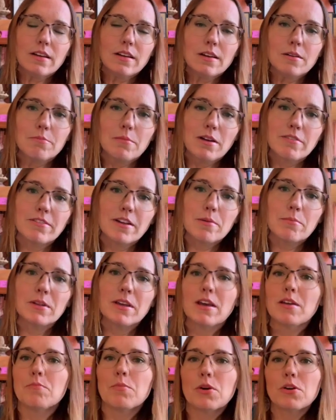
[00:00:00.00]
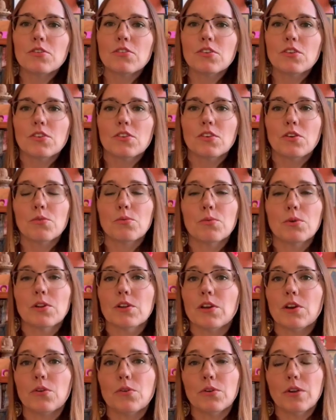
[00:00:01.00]
My family had purchased a
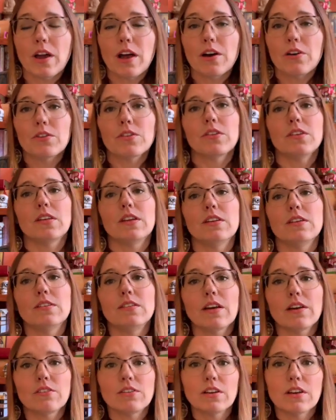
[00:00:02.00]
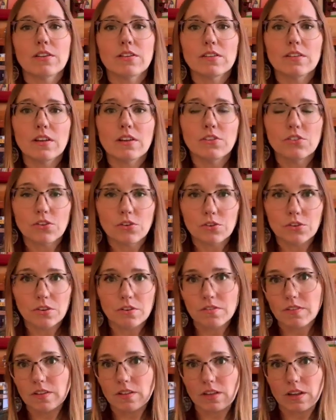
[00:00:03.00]
really old house in downtown St. Joseph
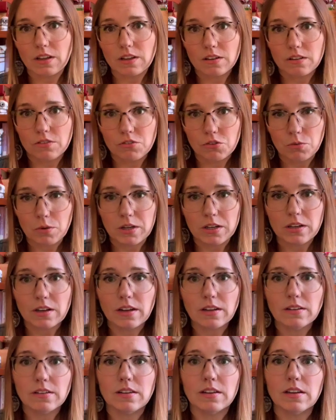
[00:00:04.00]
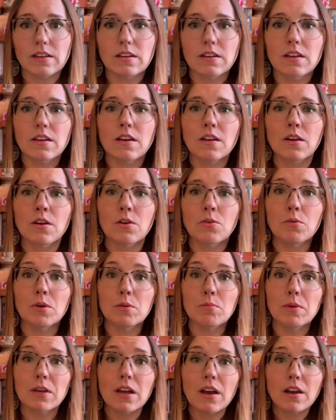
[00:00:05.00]
at the end of 2019. We'd
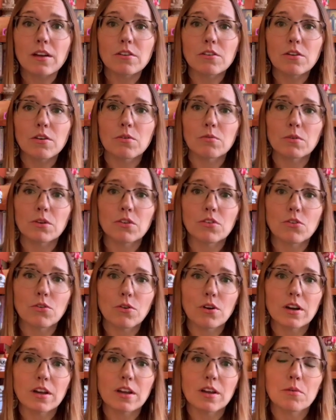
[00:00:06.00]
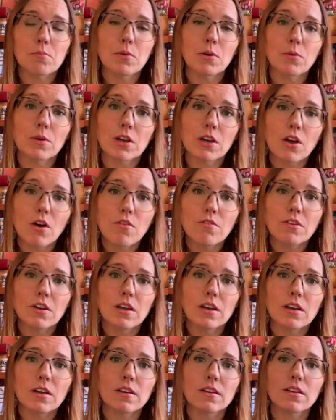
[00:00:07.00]
begun restoring it, but when COVID
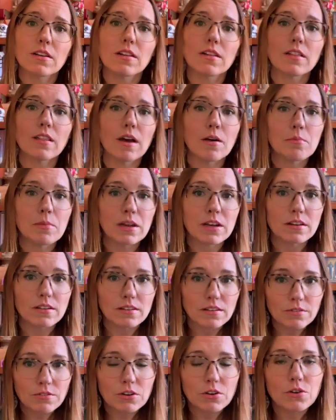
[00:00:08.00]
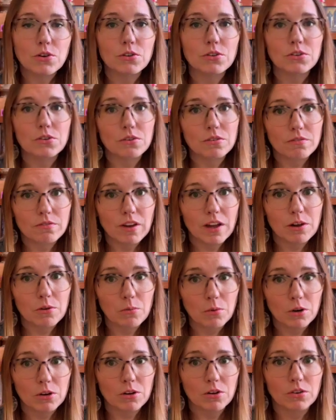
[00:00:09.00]
hit, that made it difficult to invite
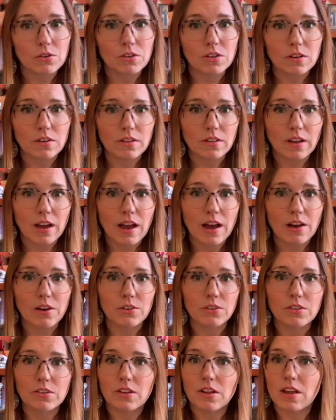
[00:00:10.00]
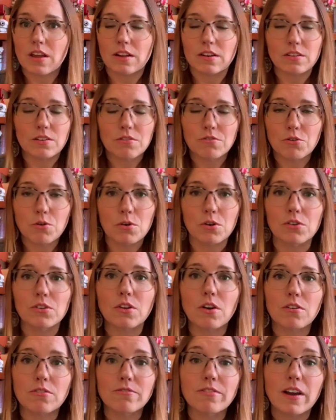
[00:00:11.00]
workers into the house, and of course
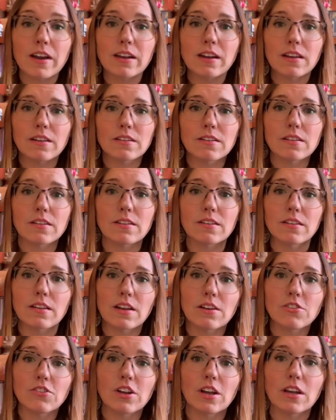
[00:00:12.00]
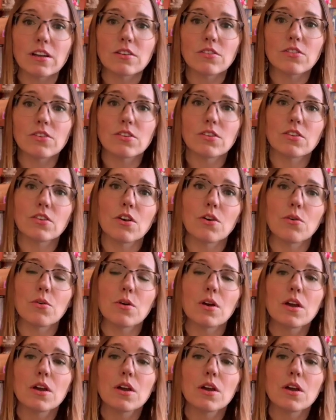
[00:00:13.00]
our finances had changed. So